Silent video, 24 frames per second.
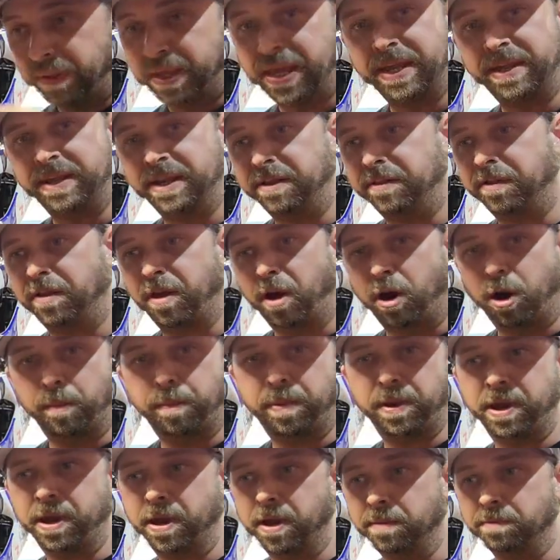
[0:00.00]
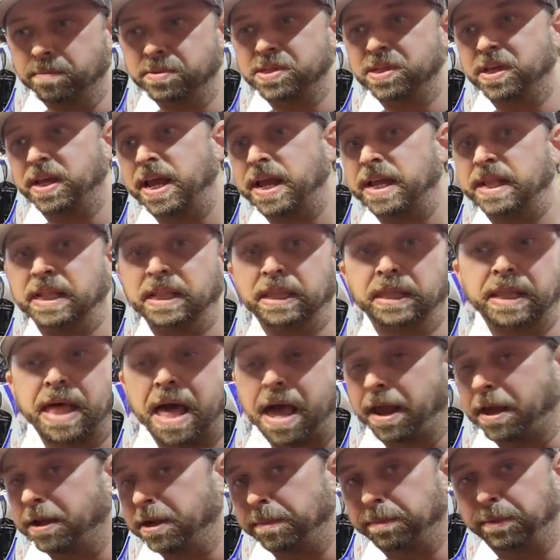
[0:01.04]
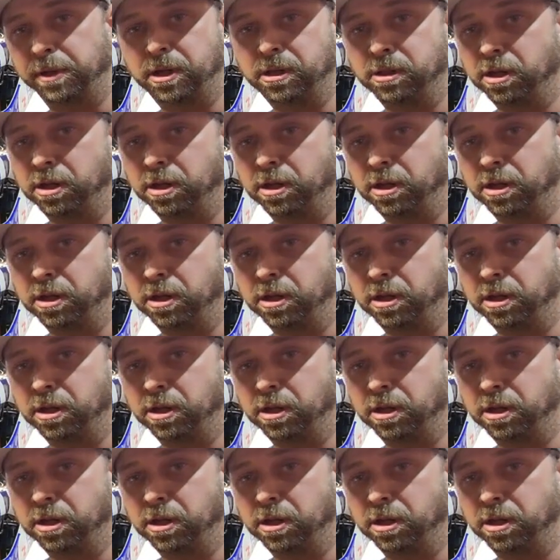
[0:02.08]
getting into the RPMs and locking up the